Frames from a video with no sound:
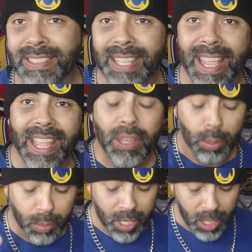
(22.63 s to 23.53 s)
day
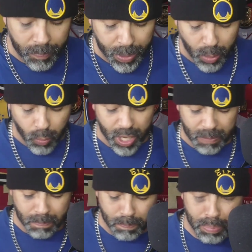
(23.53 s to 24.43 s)
3
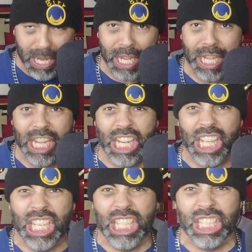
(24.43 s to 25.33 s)
with big,
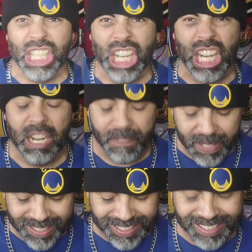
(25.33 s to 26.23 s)
tough,
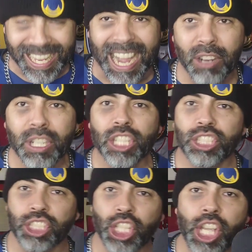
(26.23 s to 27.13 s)
stout
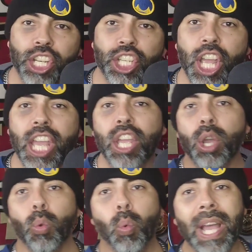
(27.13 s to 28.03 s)
CJ
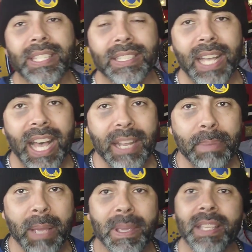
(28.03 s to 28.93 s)
Westside,
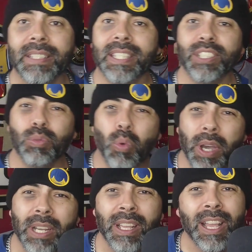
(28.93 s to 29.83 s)
baby.
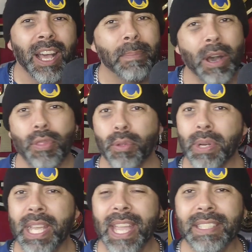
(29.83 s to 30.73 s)
6'1", about
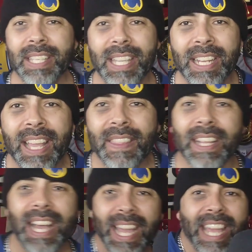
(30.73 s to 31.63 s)
318.
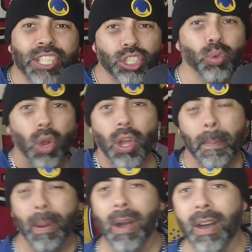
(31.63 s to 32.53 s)
The guy has
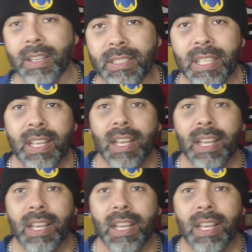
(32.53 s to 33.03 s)
strong paws,